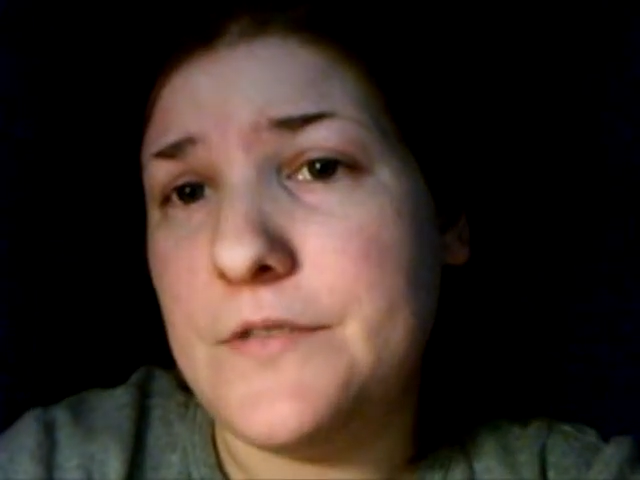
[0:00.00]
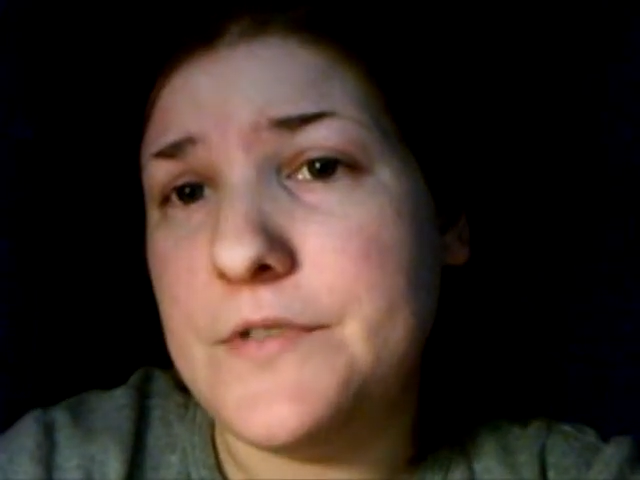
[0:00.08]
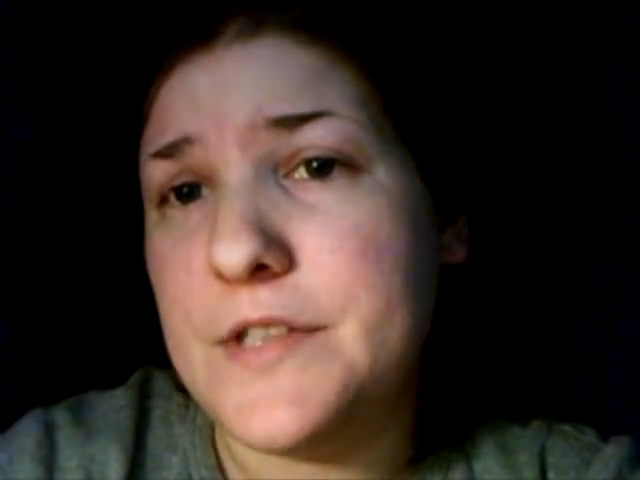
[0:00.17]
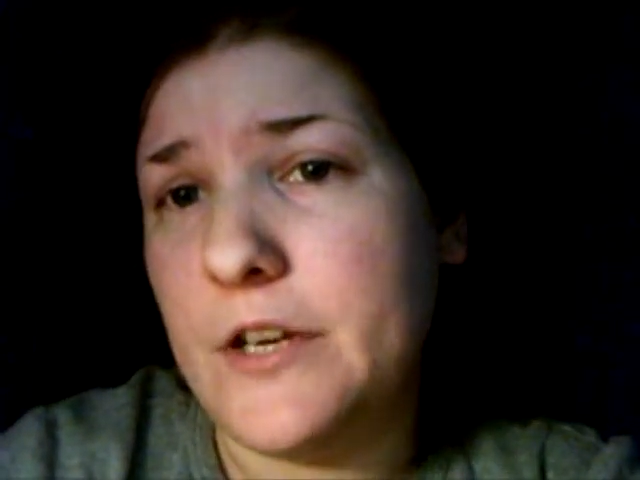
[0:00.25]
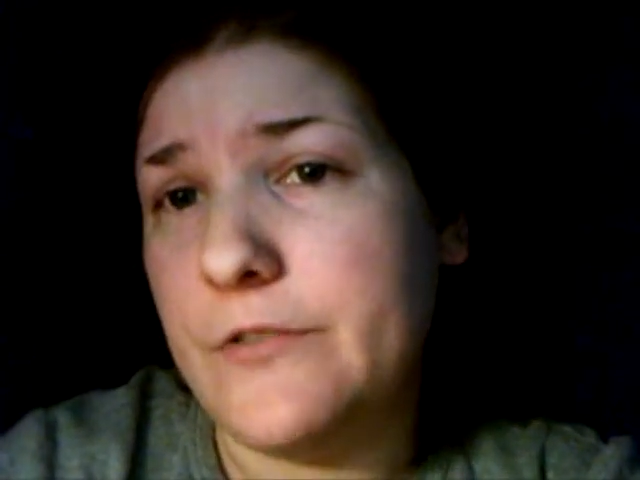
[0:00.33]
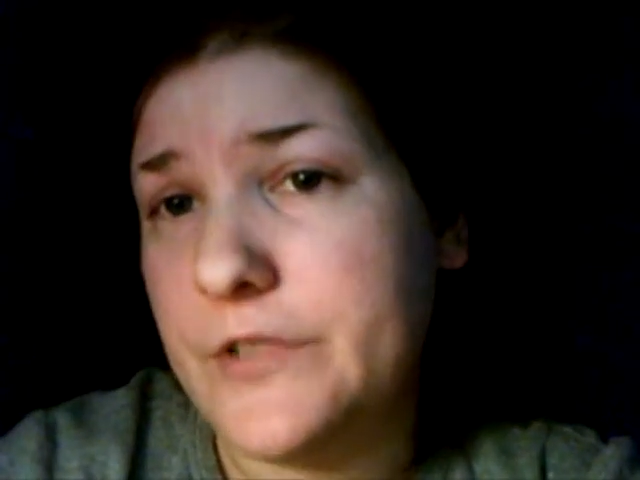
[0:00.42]
of
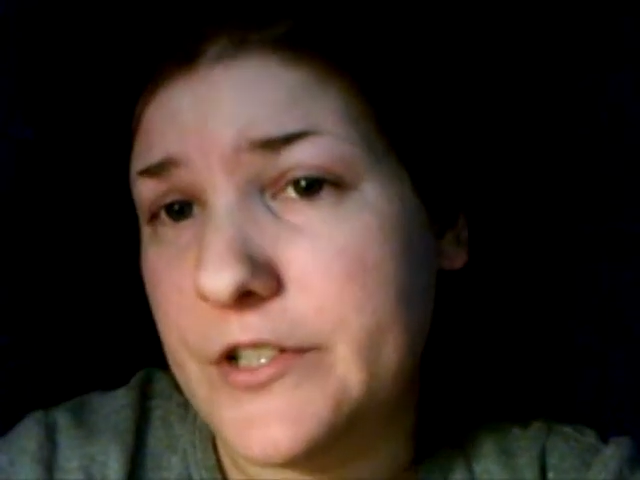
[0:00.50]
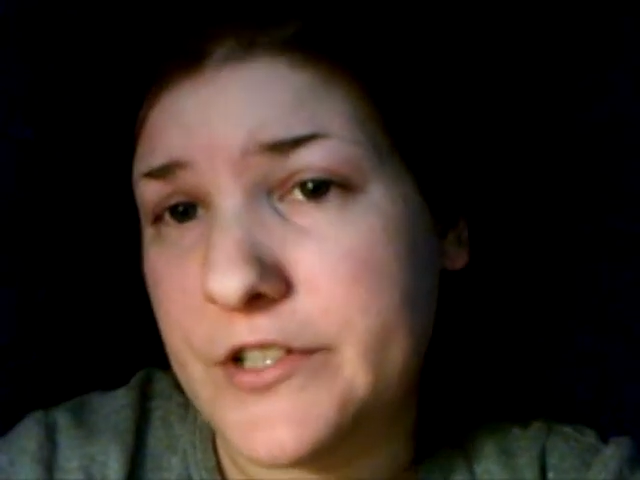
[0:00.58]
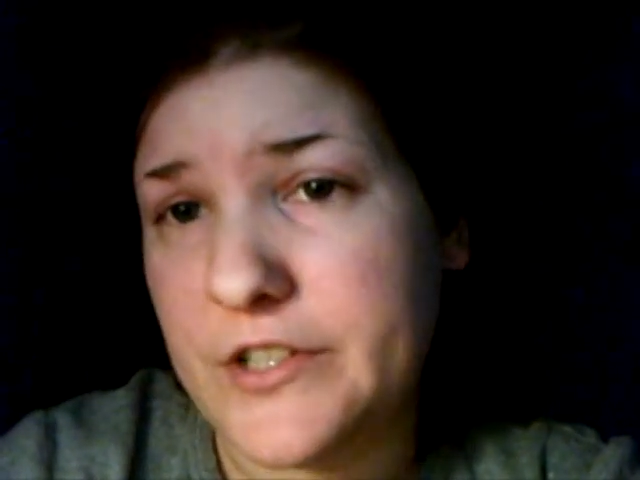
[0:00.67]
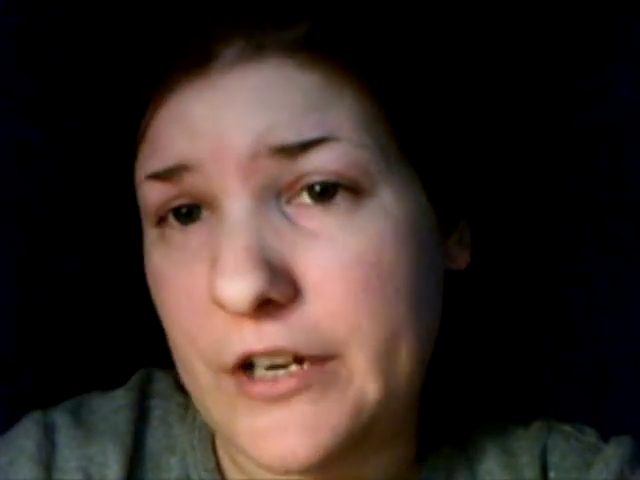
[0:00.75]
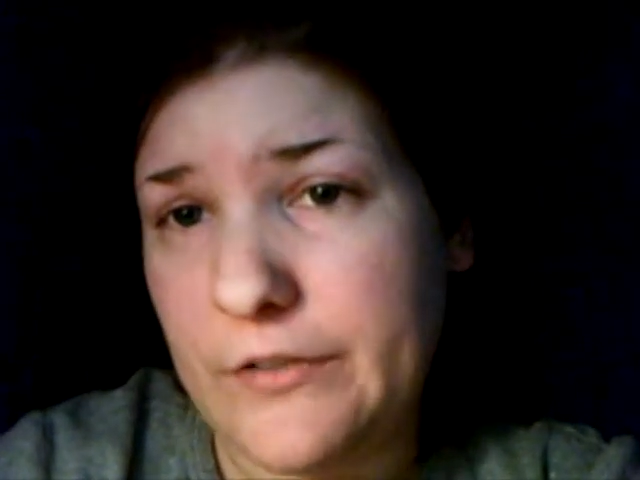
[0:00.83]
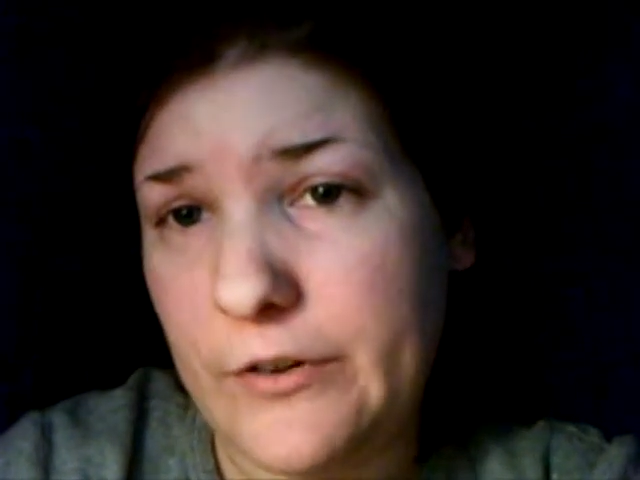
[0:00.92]

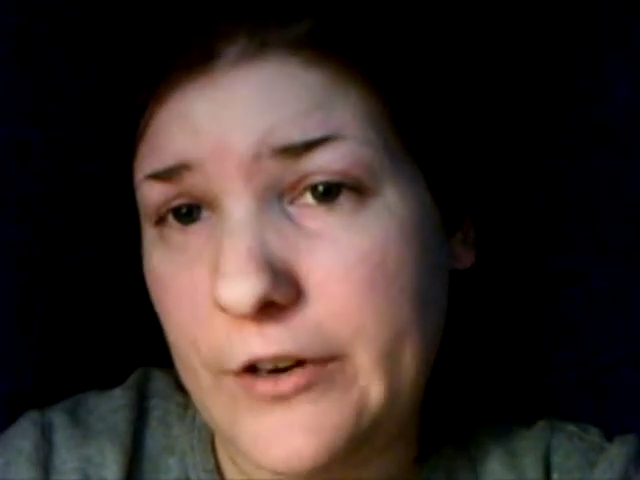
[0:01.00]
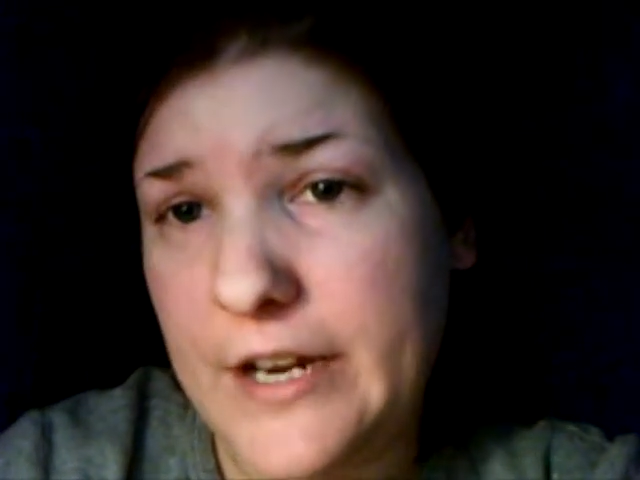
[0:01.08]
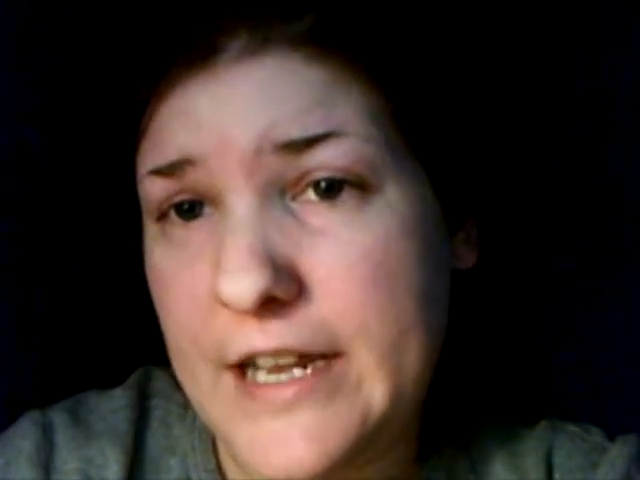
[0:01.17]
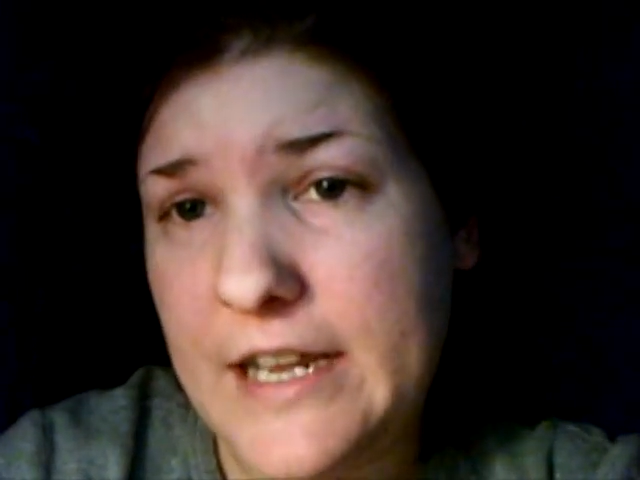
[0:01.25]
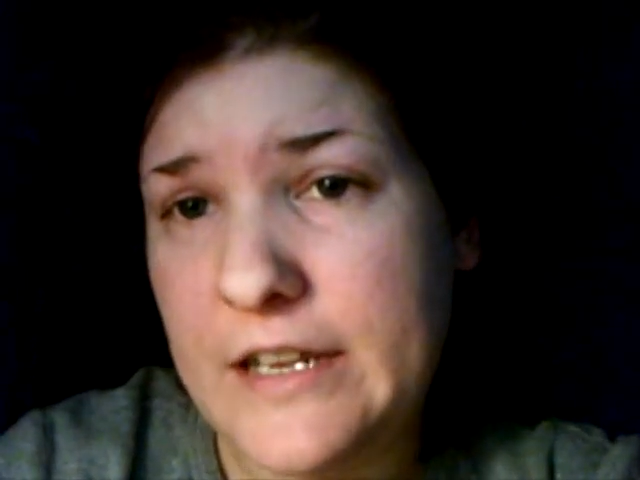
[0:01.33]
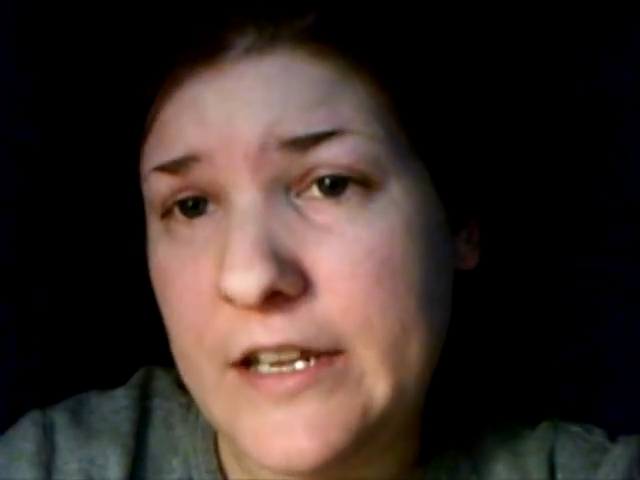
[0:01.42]

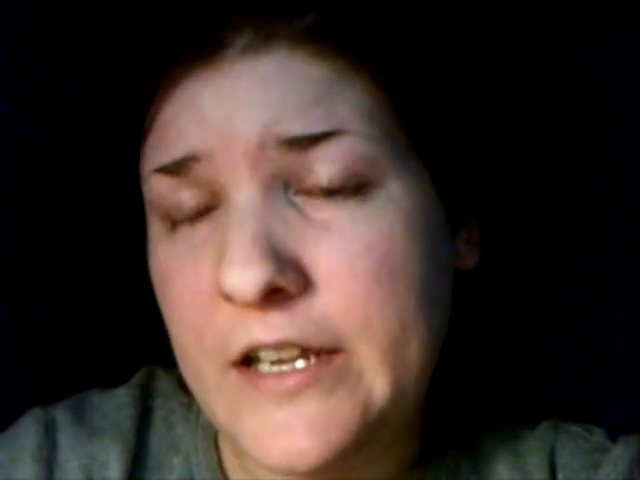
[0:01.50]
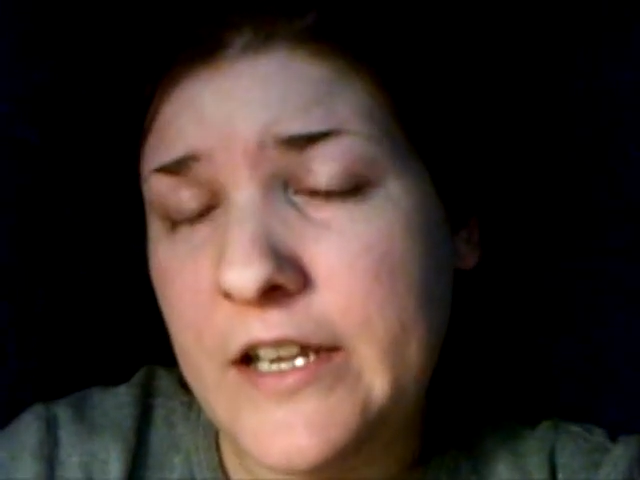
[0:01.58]
self-discovery,